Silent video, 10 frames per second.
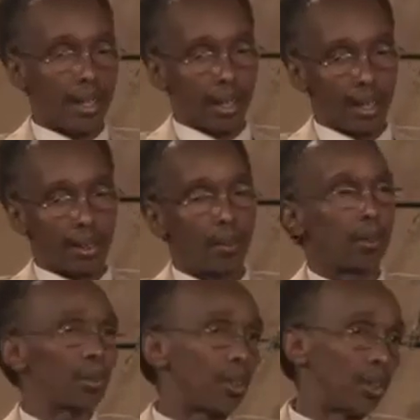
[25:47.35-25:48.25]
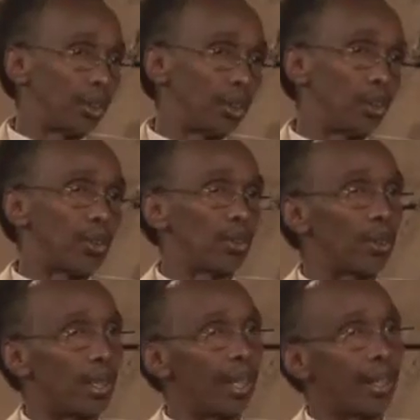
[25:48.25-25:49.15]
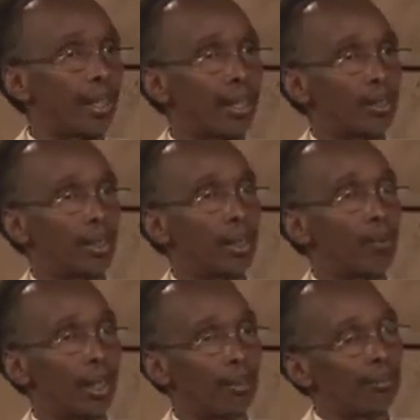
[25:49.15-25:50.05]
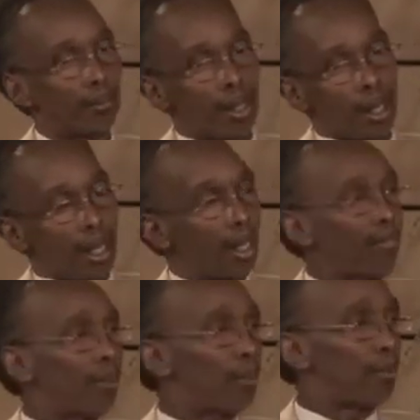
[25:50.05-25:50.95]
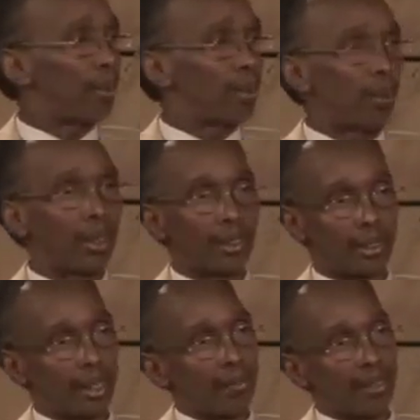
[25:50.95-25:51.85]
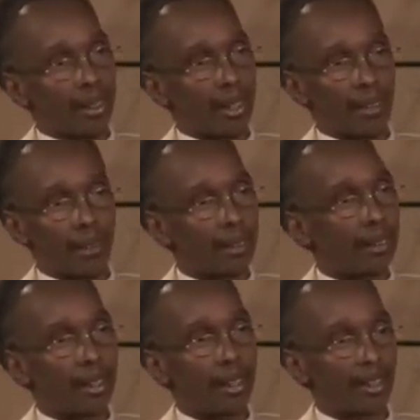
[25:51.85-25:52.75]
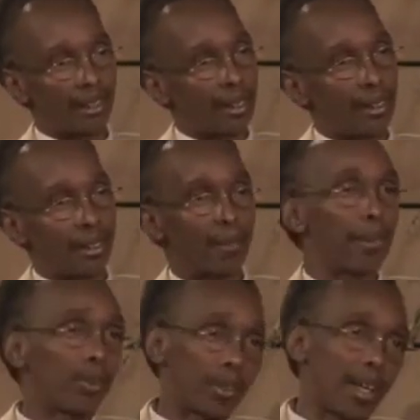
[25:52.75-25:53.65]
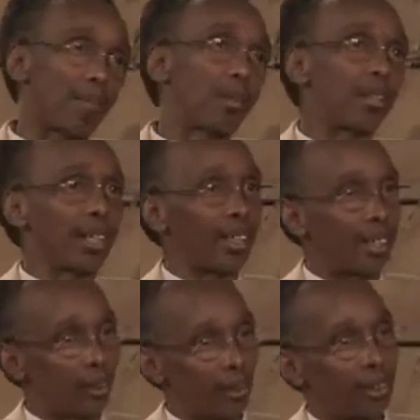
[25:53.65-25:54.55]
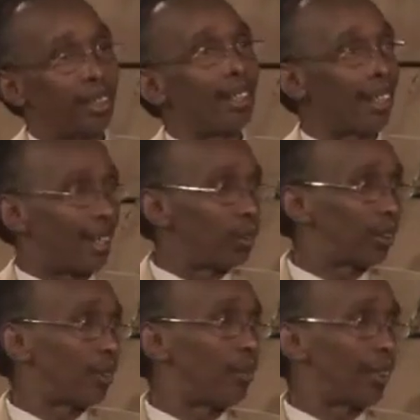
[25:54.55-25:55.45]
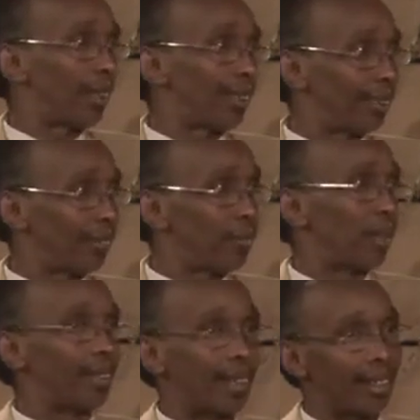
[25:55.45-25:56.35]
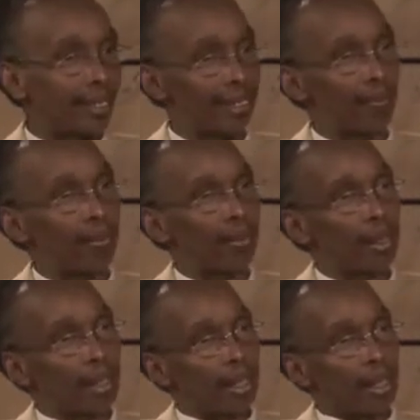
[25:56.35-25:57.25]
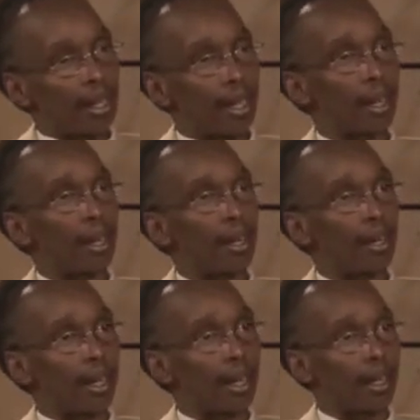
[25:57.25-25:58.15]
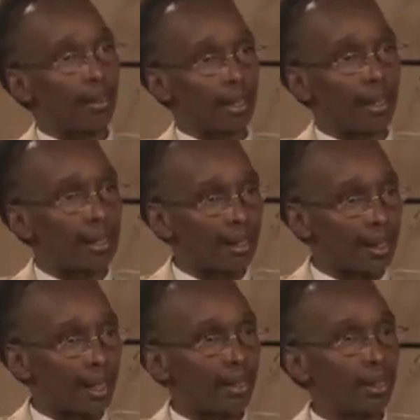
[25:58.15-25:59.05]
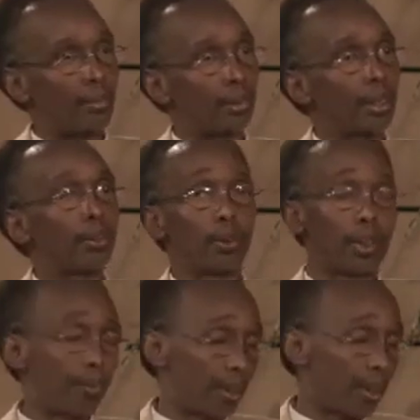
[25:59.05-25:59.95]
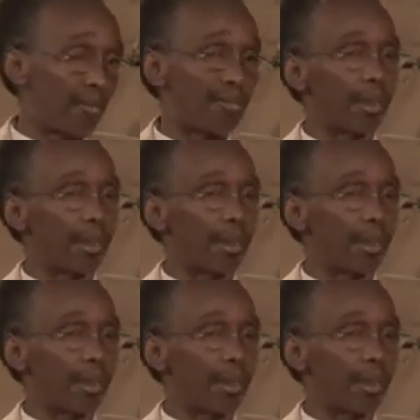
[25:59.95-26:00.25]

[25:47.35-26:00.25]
and he was on the show. So, and I told him, well, if you've been doing the same thing and you're not getting results, it's about time you change the route and do something else to attract them. And there is a good number of